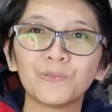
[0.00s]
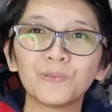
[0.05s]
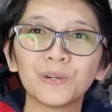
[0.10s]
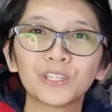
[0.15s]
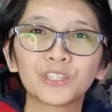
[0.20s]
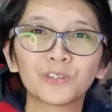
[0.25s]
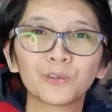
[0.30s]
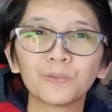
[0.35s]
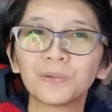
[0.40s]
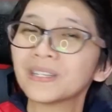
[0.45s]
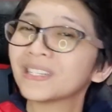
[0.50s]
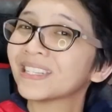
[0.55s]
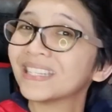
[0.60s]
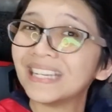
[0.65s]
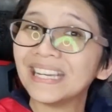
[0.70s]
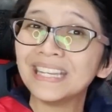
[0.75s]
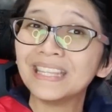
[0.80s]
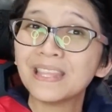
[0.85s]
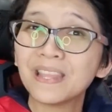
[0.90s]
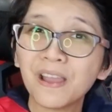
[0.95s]
which was
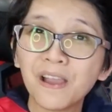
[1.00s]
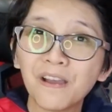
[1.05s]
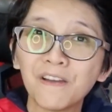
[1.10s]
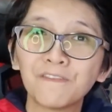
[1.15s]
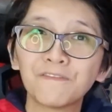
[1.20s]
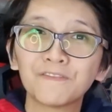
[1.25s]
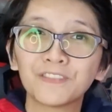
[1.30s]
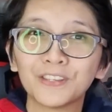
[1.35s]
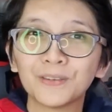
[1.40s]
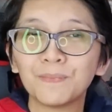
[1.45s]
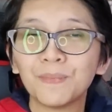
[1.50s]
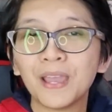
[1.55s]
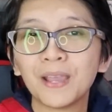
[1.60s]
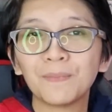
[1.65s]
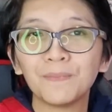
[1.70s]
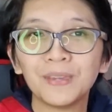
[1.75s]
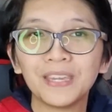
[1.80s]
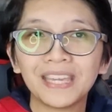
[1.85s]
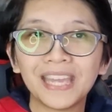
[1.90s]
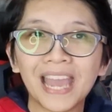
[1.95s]
enough to make
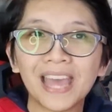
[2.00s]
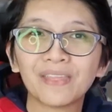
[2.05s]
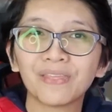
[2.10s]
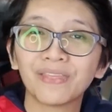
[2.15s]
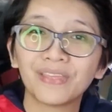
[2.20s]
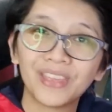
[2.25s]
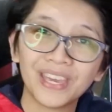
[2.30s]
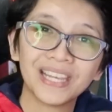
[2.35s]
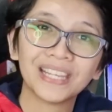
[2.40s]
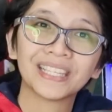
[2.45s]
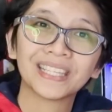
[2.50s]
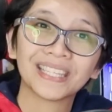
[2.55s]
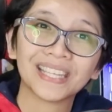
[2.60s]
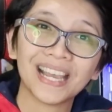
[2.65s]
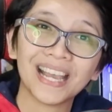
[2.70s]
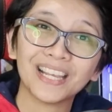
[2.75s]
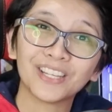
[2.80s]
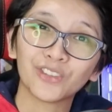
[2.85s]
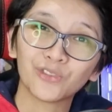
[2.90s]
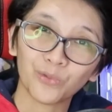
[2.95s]
me get this
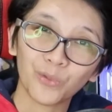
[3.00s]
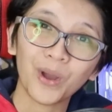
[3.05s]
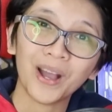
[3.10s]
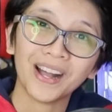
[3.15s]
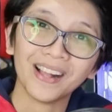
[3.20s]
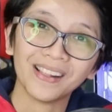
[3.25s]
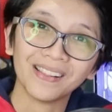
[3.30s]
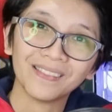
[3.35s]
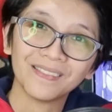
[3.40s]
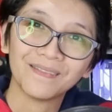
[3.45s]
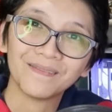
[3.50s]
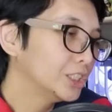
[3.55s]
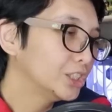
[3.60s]
as well.